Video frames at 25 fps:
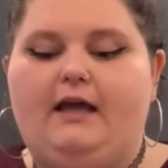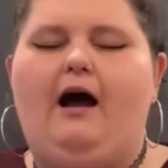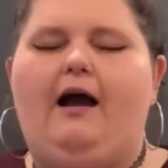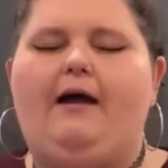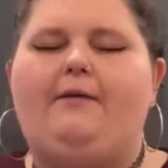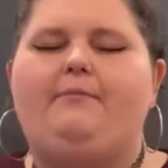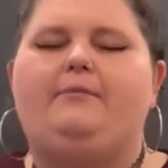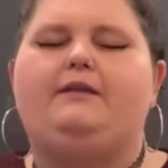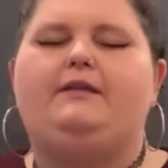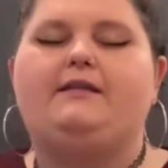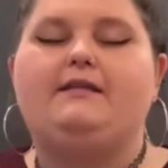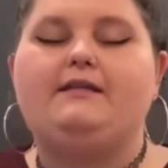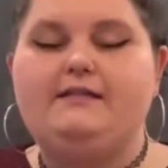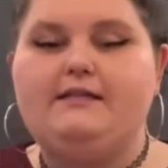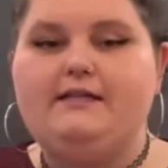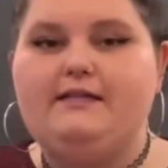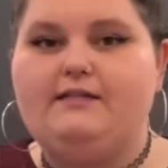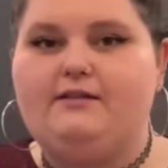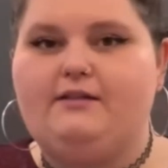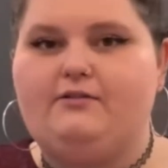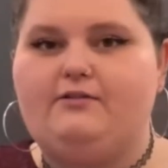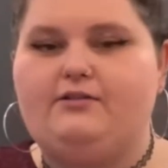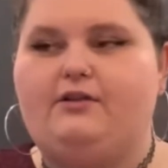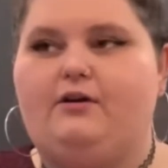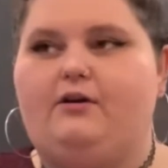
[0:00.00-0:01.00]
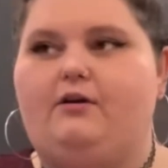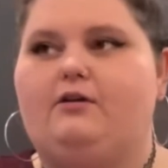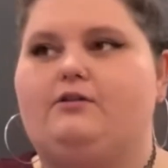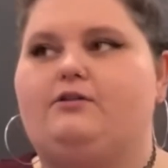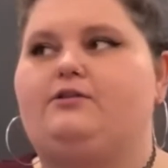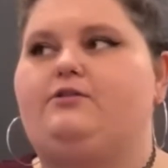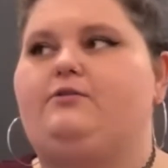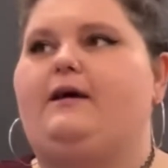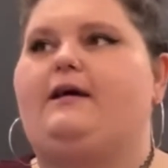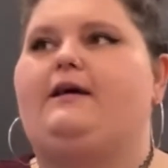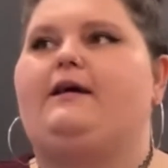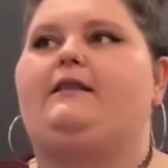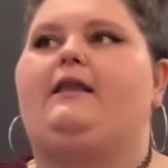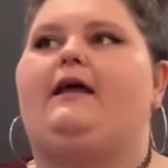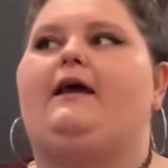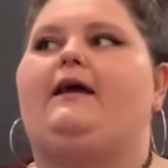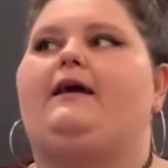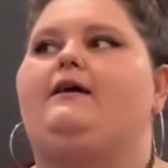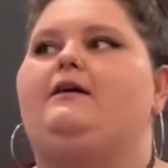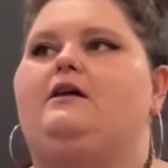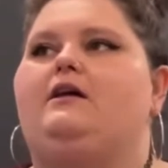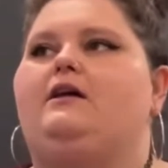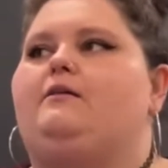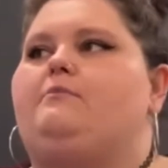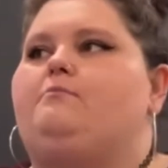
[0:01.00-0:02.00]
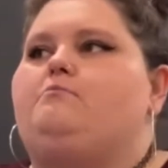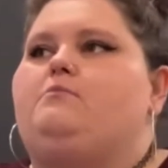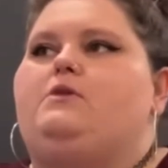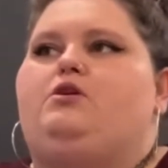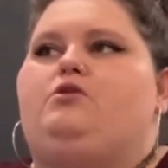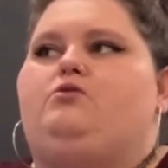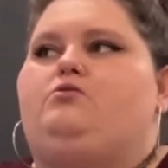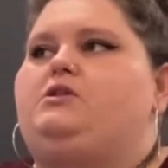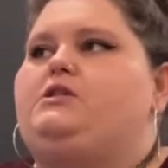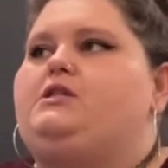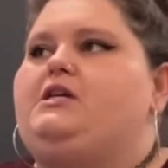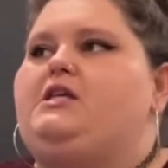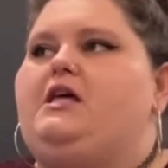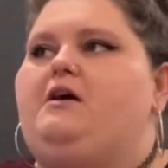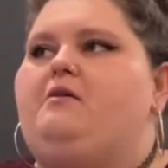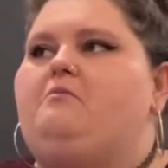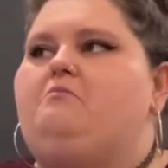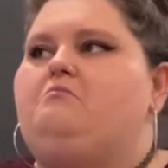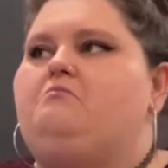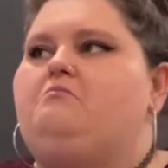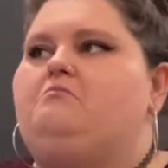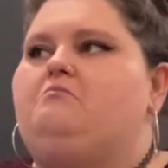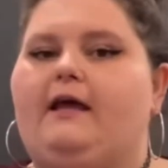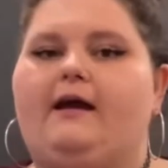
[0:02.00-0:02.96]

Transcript: I'm listening to those songs so I can like get immune to them.